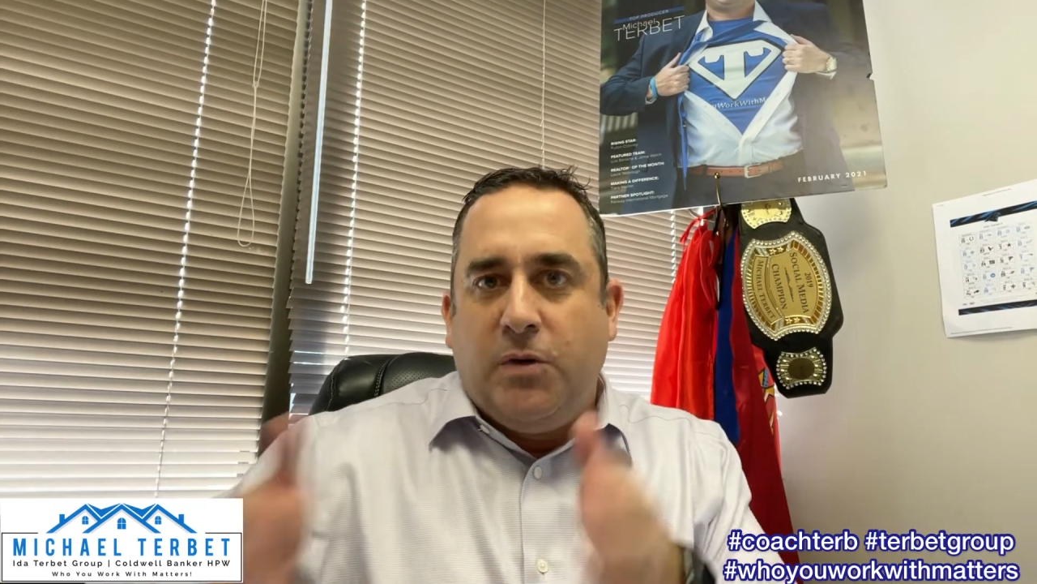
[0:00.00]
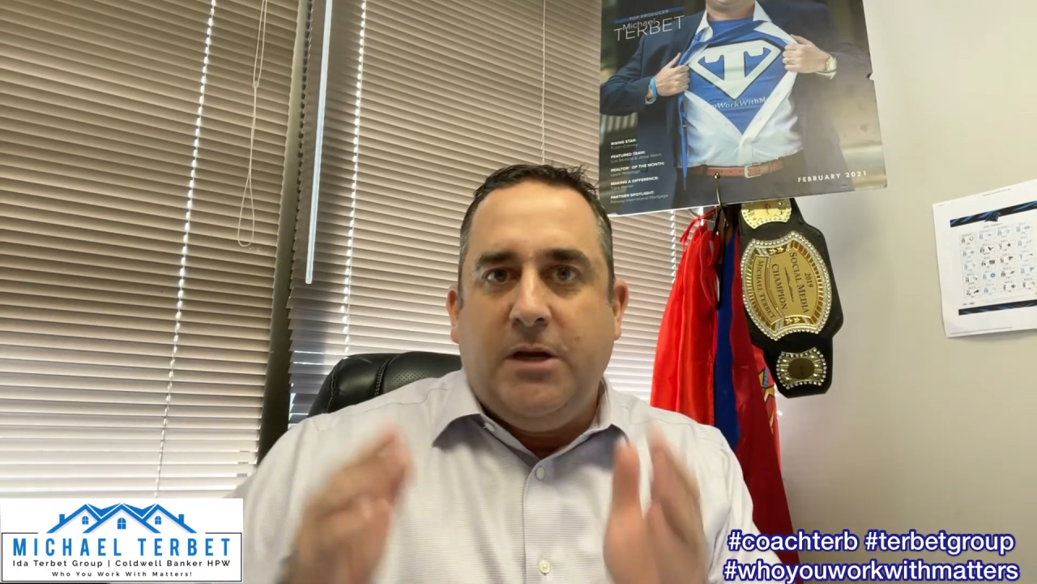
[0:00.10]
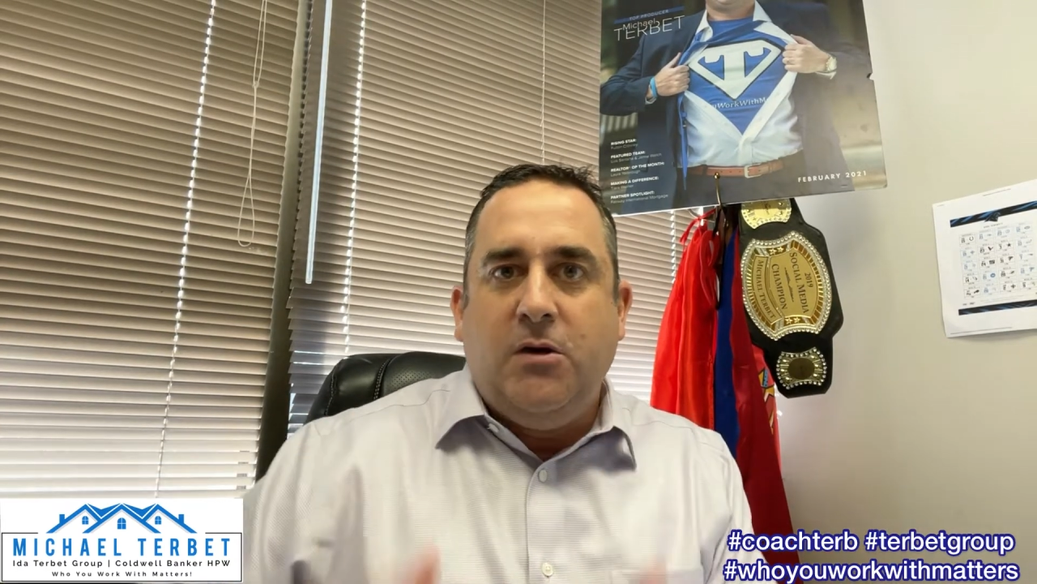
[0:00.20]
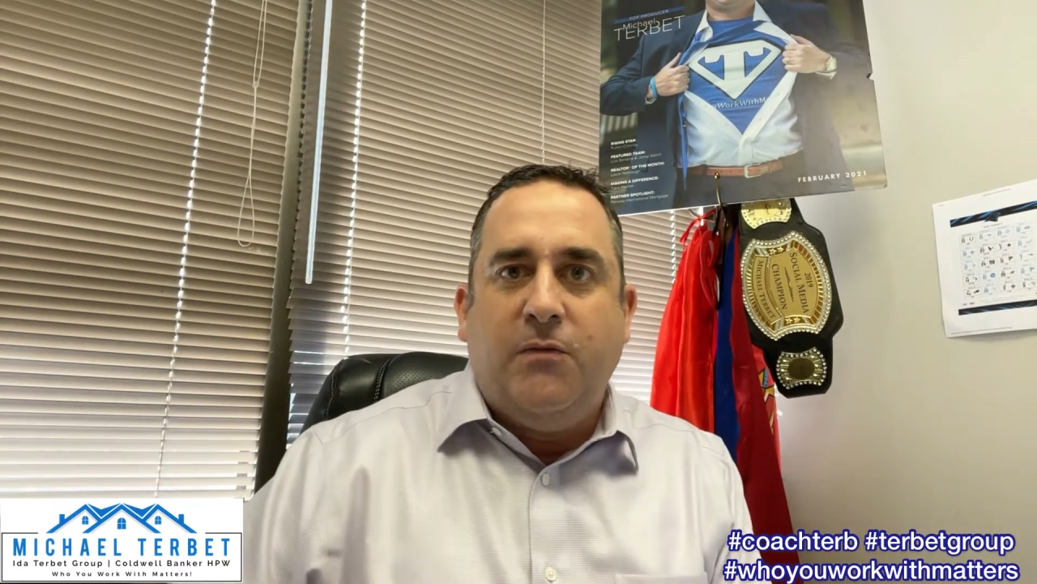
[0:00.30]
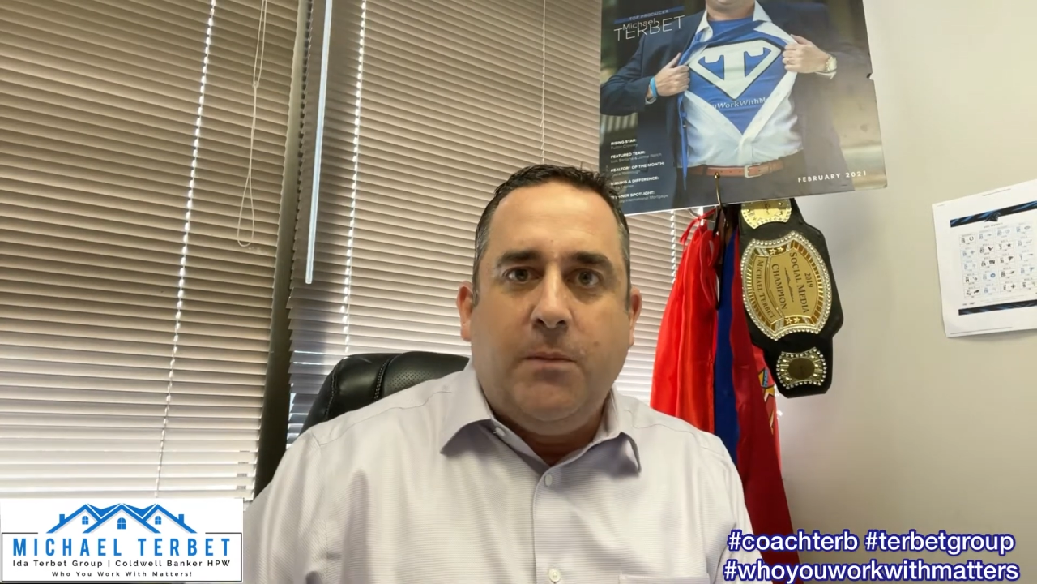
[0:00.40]
we'll
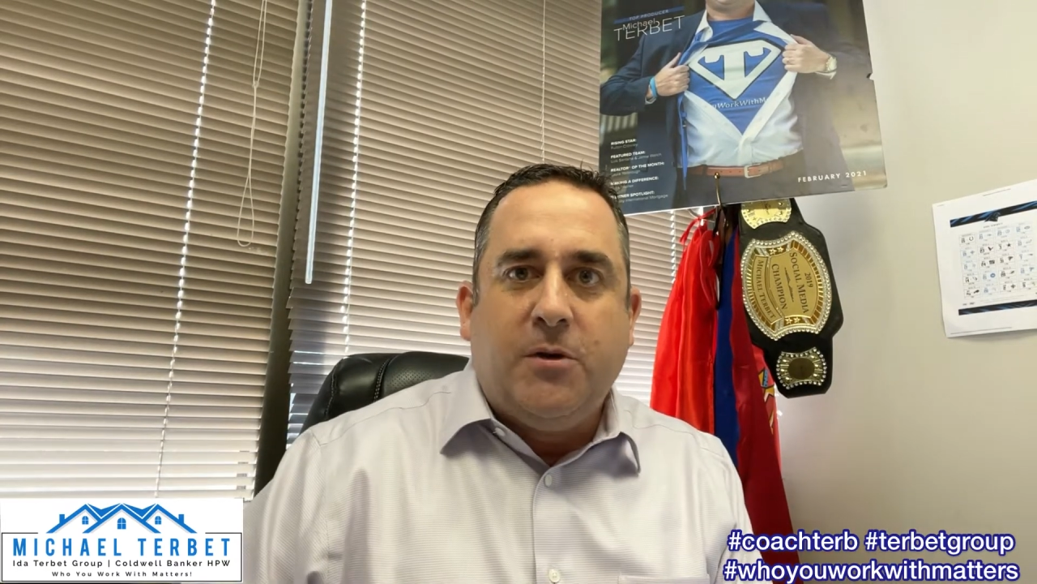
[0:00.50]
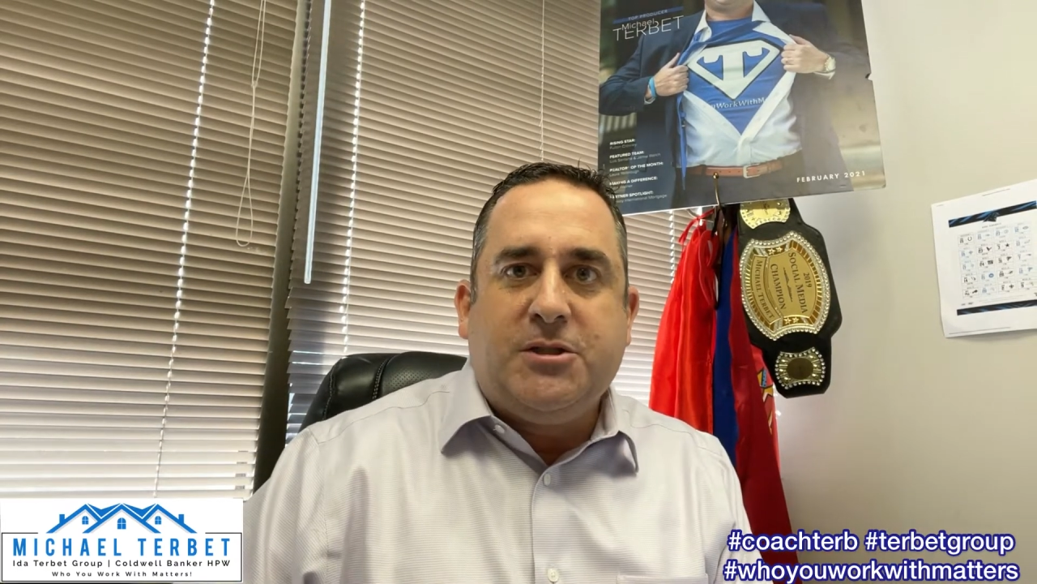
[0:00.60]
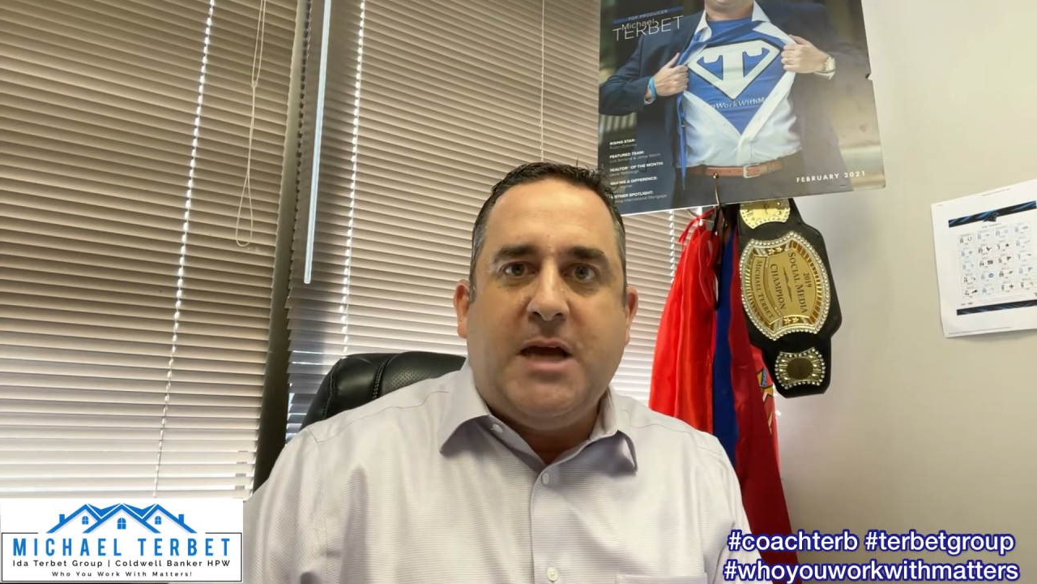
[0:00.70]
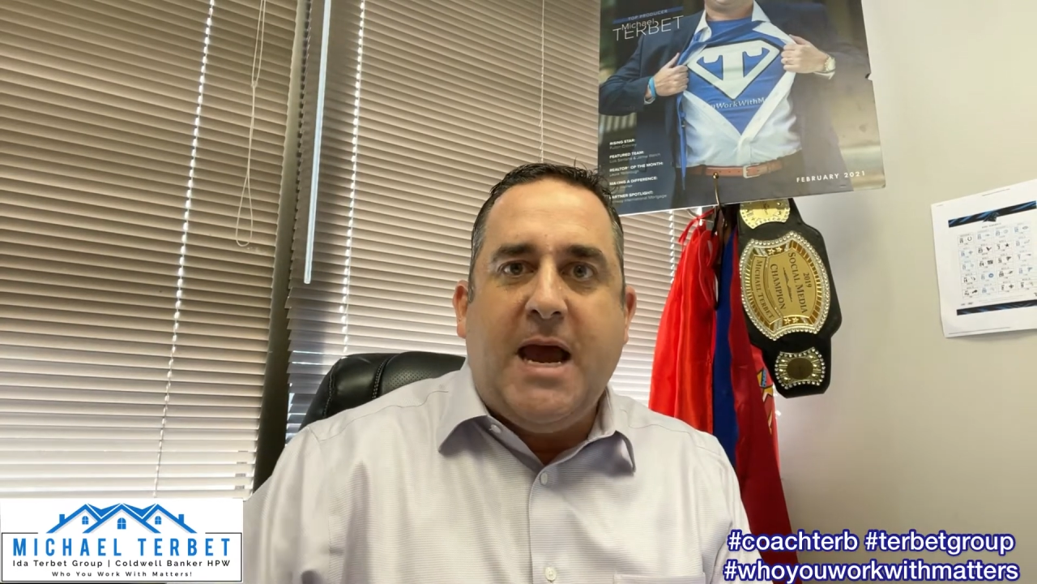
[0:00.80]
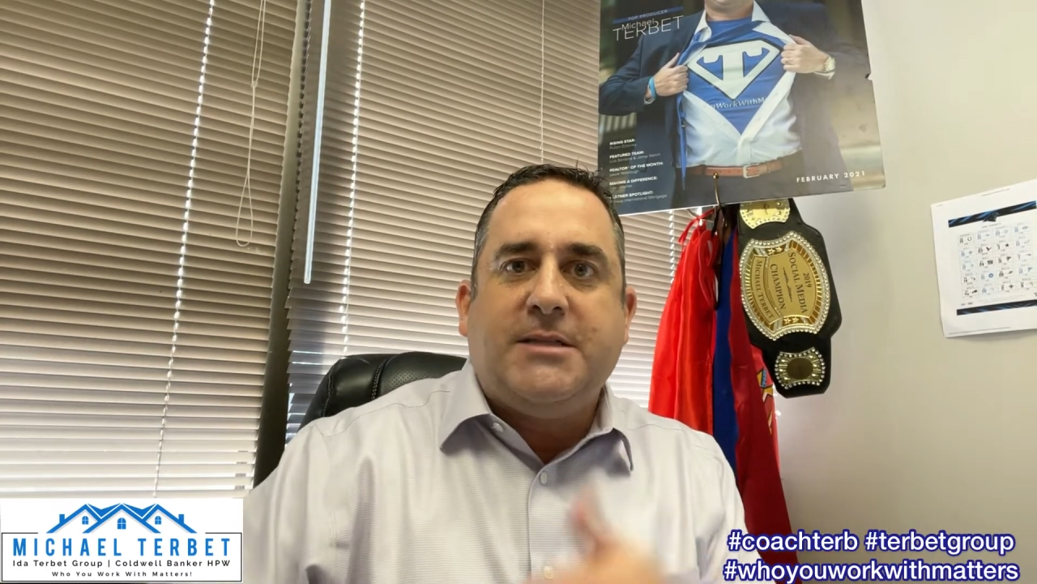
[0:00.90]
get November
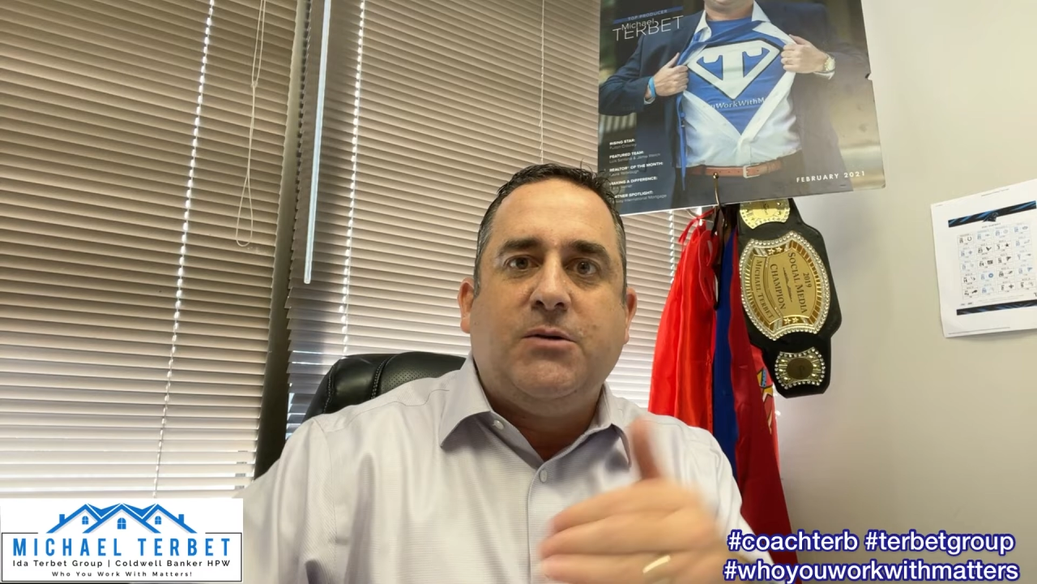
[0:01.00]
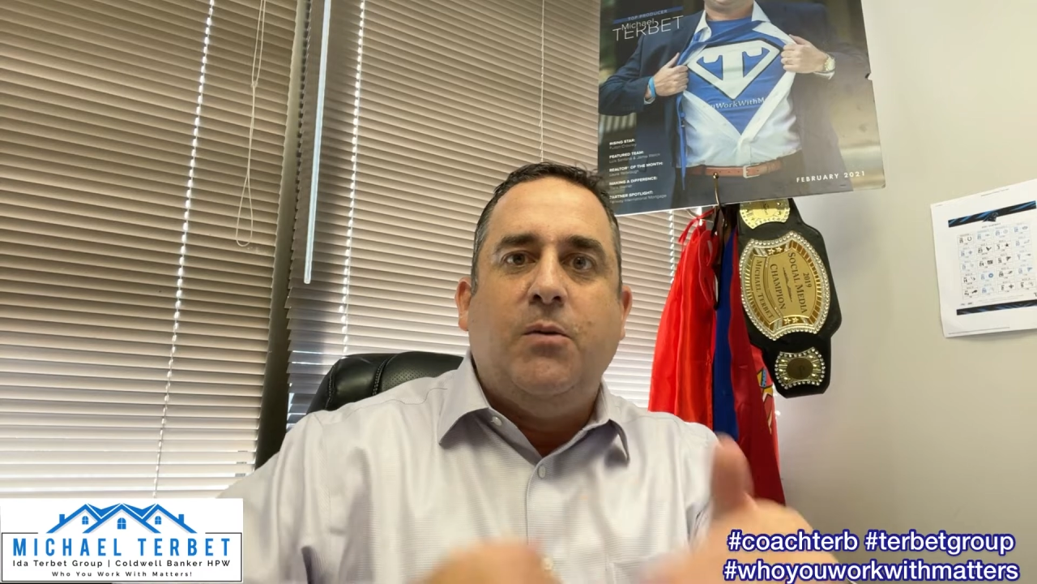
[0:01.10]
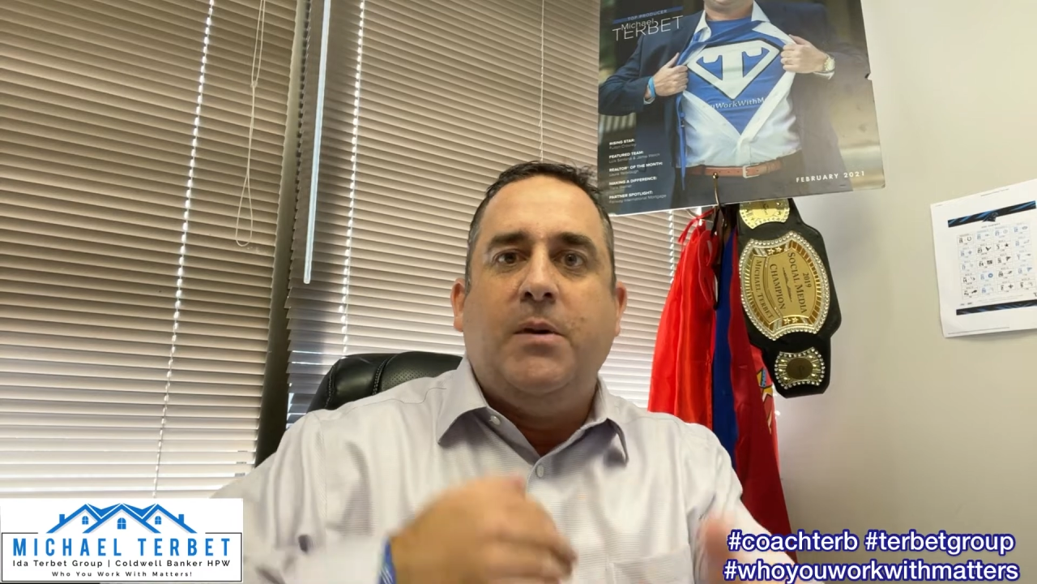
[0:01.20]
stats and